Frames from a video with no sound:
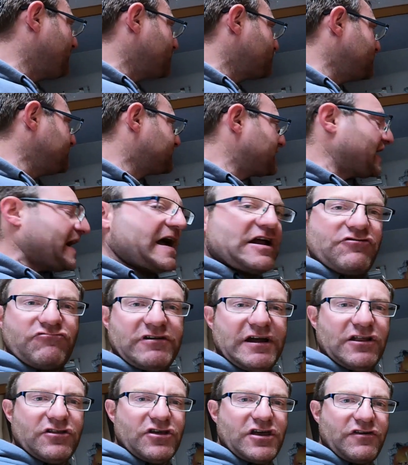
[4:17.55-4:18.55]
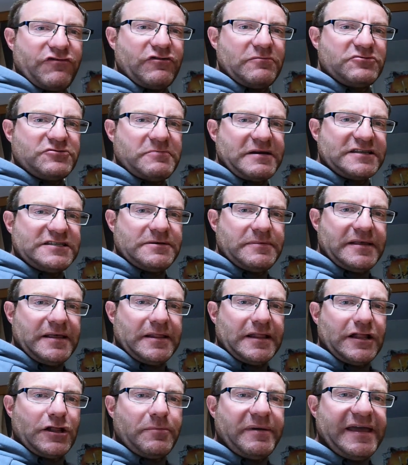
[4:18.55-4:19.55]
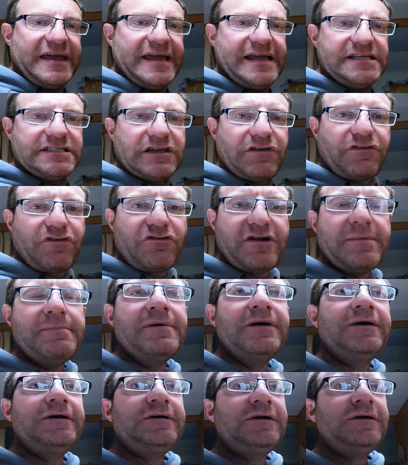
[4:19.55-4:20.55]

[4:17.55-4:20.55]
I just need to get a handrail there for him, so it makes it a little bit easier for him.